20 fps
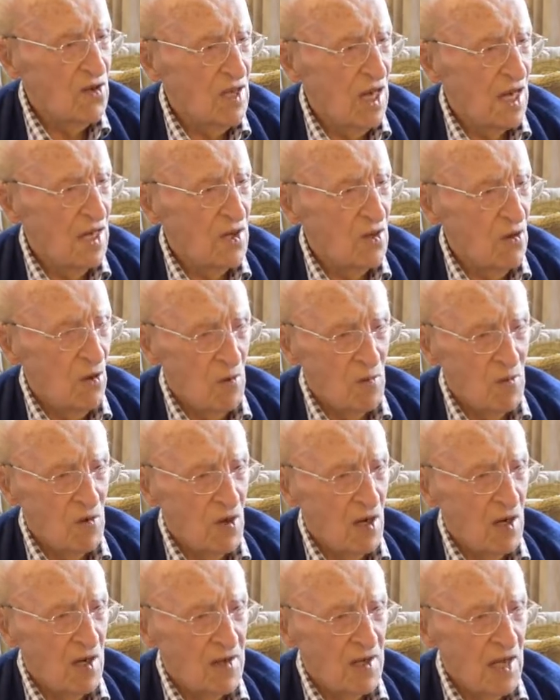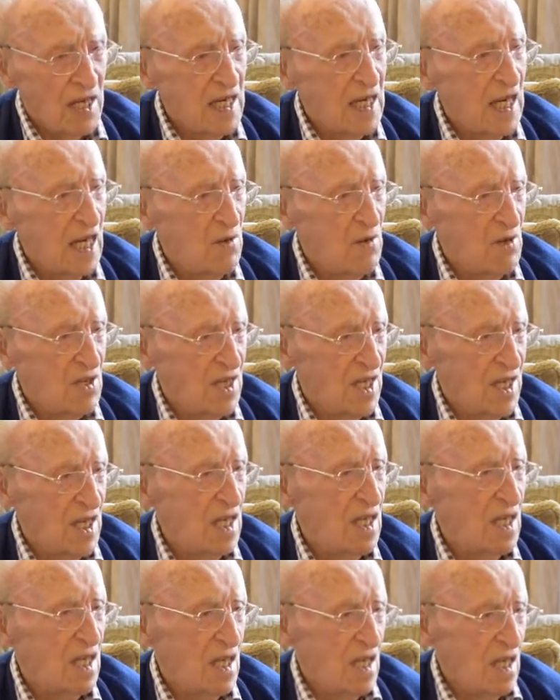sent up there. I think he was
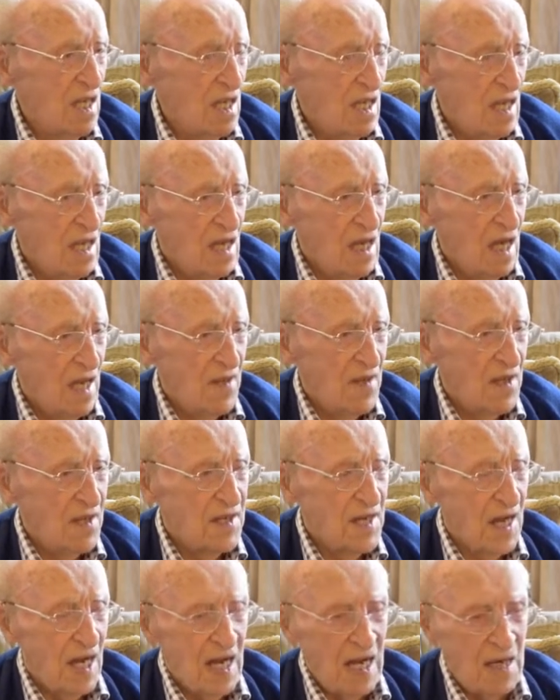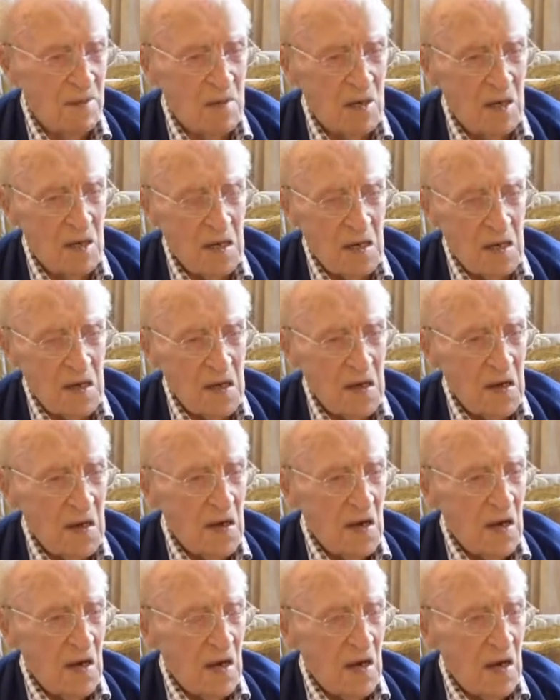ill at the time
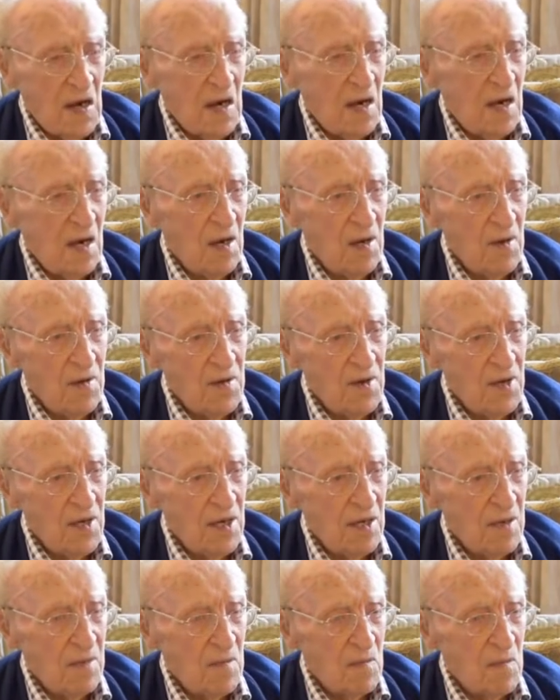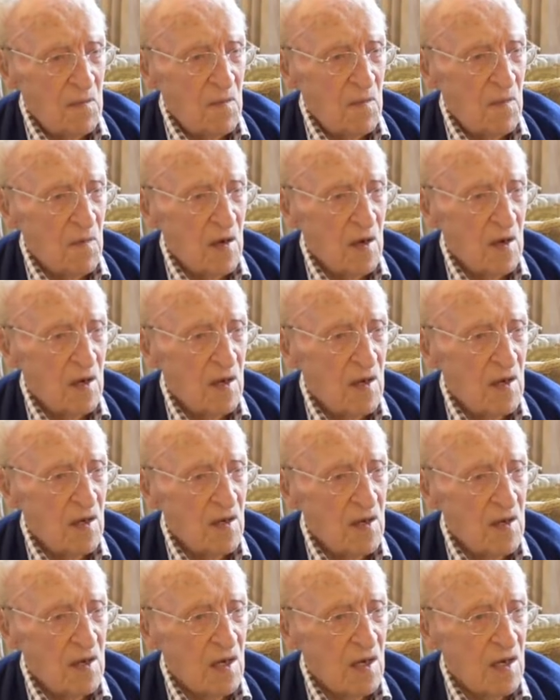and um, uh,
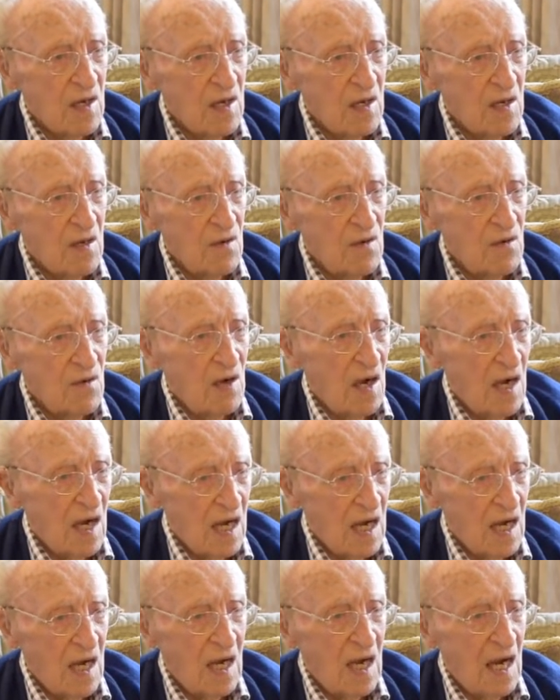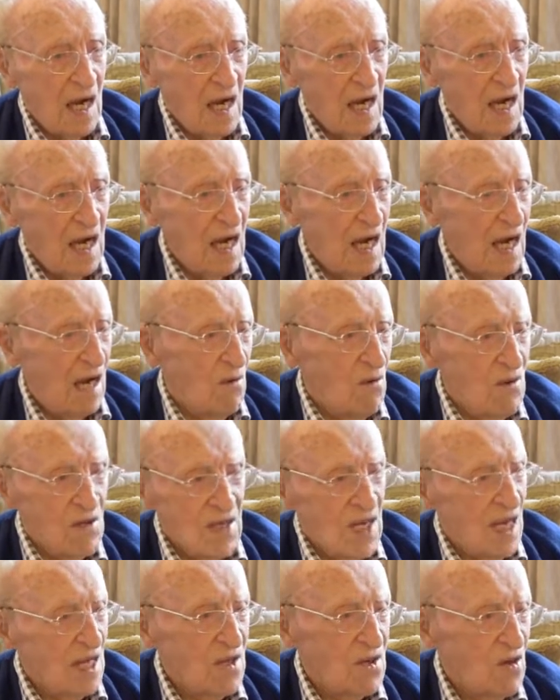I, I, I,
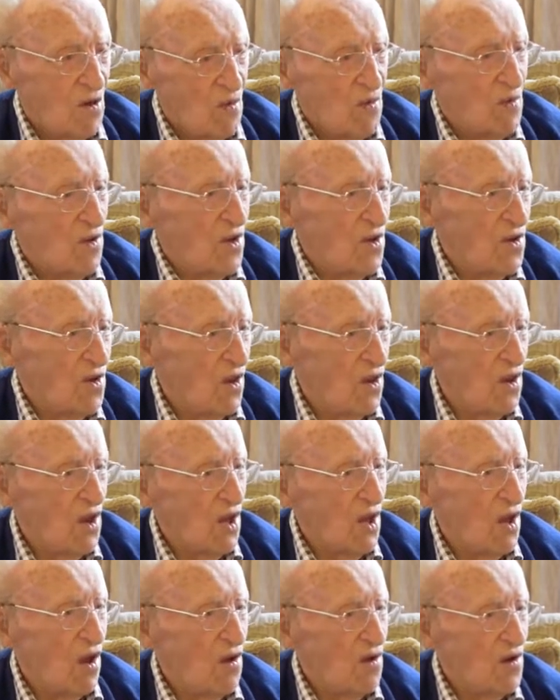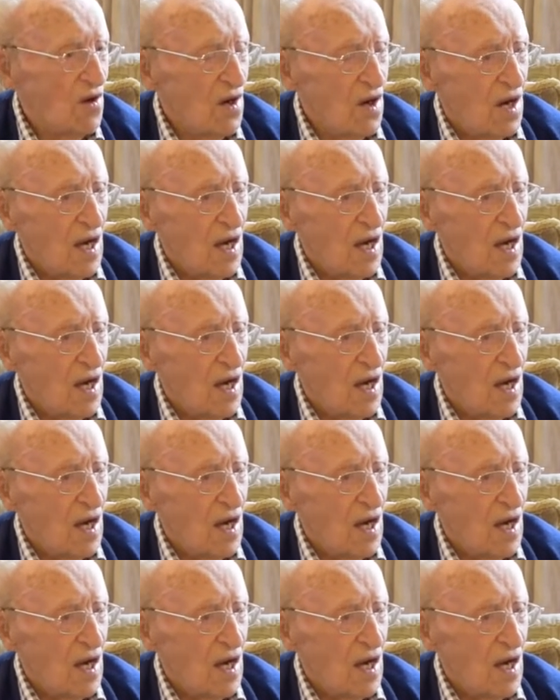was sent up with another lot